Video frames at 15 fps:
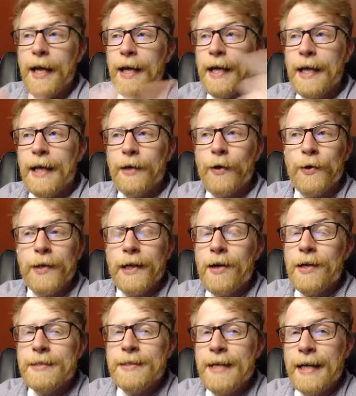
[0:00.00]
It only
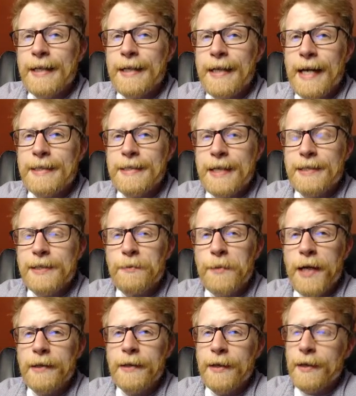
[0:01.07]
costs 99 cents a
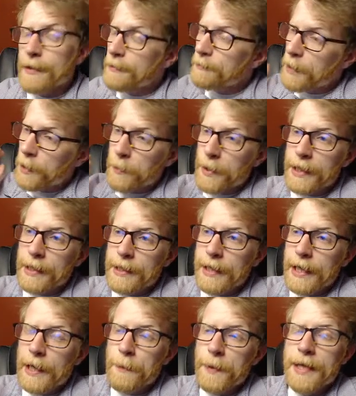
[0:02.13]
month. Committed to
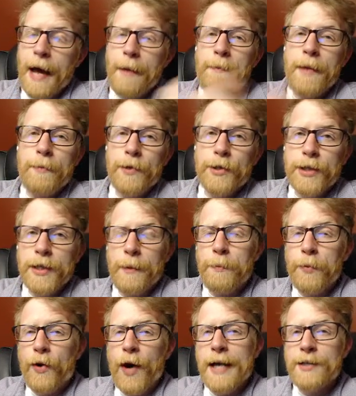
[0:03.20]
keeping that membership
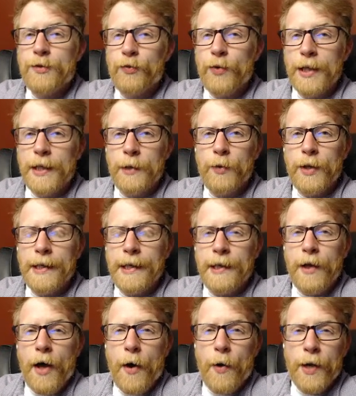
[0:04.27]
price really, really
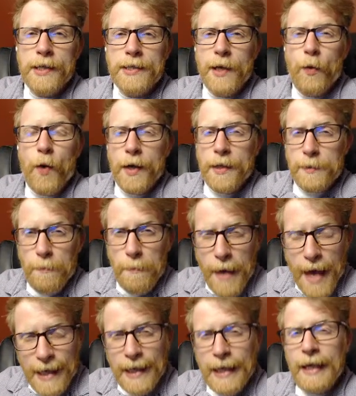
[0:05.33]
low because I want as
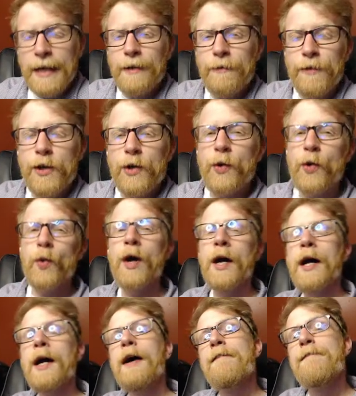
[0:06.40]
many of you
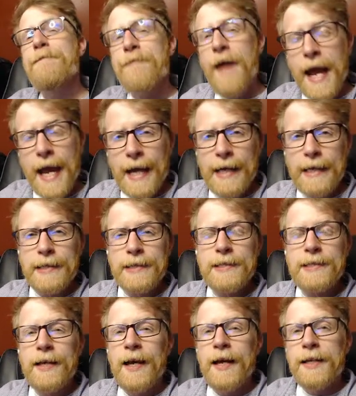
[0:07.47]

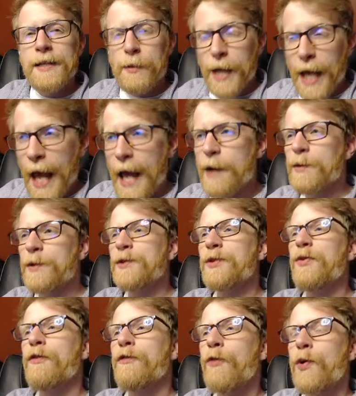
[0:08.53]
fans to be able
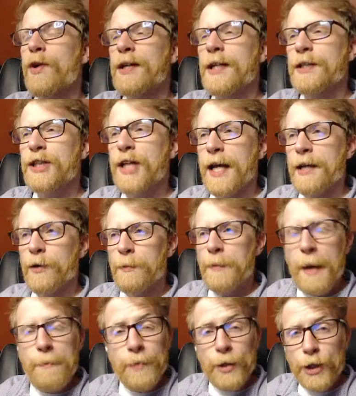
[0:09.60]
to afford a channel
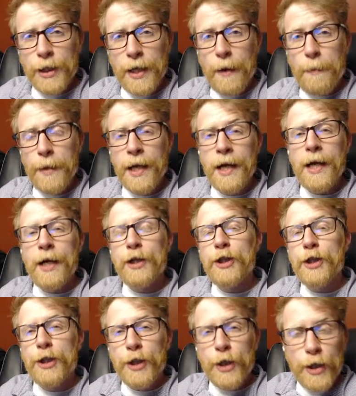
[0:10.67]
membership
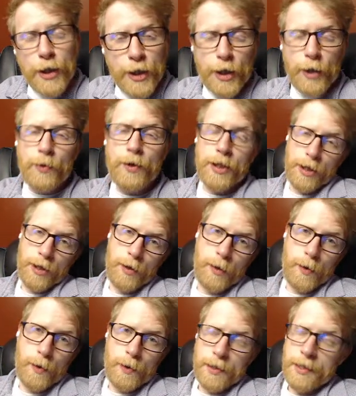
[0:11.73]
should you
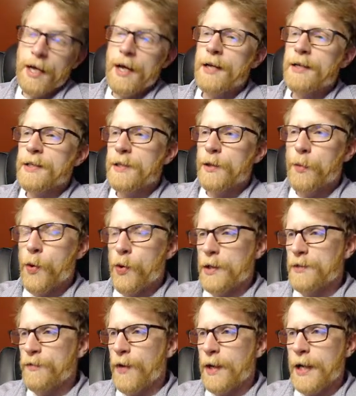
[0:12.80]
choose to support
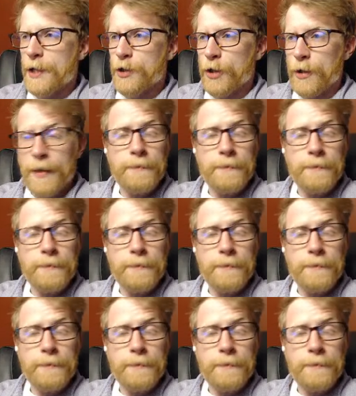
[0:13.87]
us financially.